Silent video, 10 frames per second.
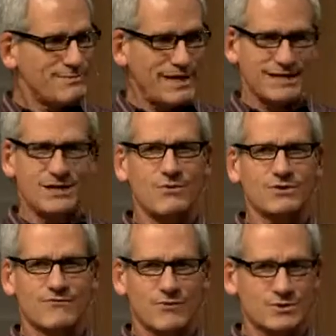I mean, I didn't know
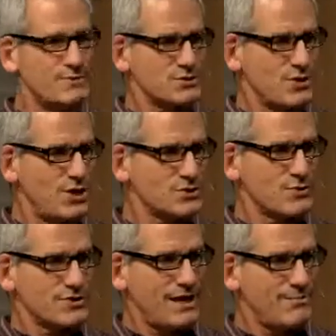what the four spiritual laws
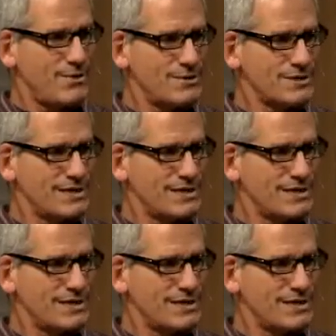were at that moment.